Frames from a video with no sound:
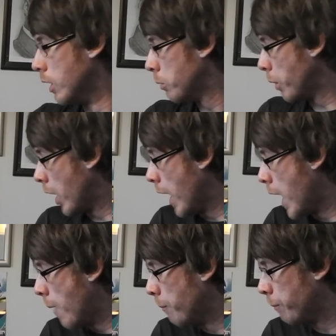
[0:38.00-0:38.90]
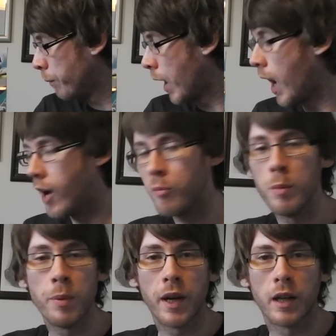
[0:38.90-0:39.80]
But um, I have
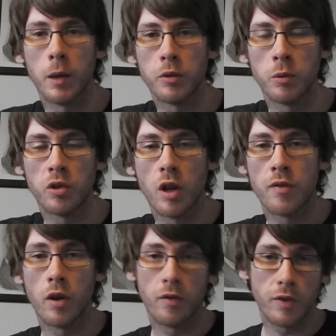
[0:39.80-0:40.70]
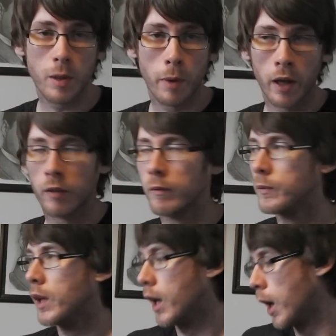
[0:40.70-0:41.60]
been picking up some stuff off of eBay
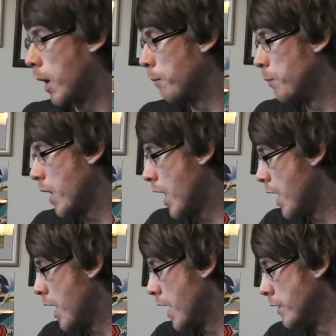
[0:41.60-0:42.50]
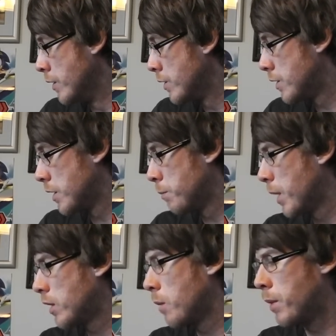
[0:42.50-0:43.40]
um, and
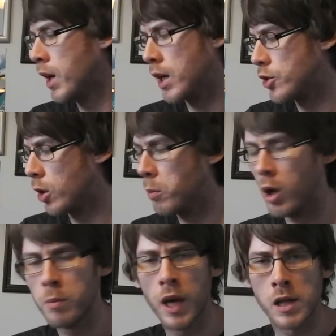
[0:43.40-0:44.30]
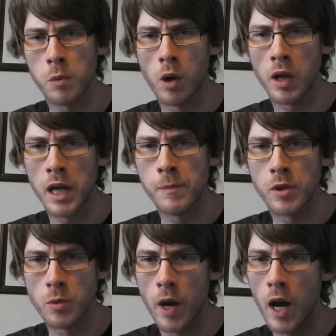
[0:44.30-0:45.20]
picked up a, a, job lot of PS1 games
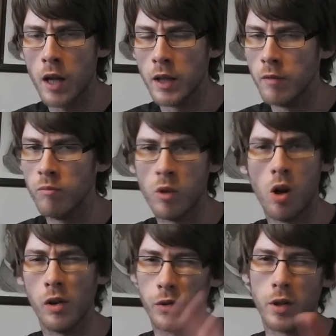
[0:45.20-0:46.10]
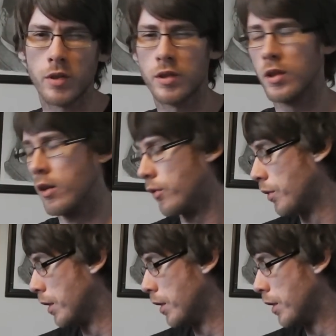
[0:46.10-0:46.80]
as well and all sorts of stuff.